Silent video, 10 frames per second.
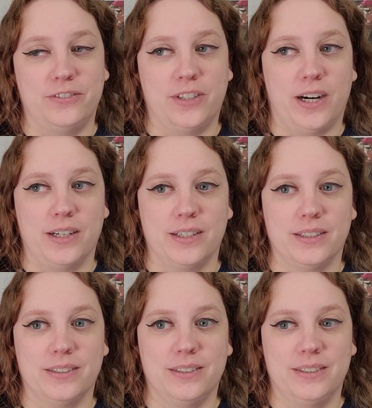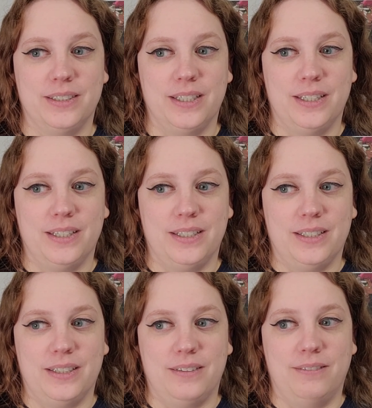vlog
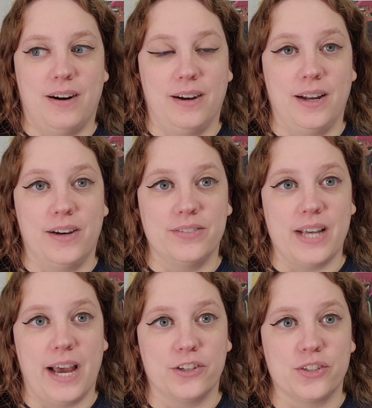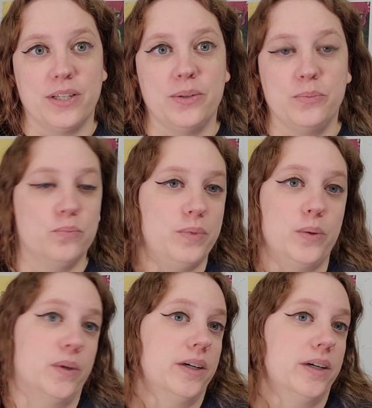long enough to actually be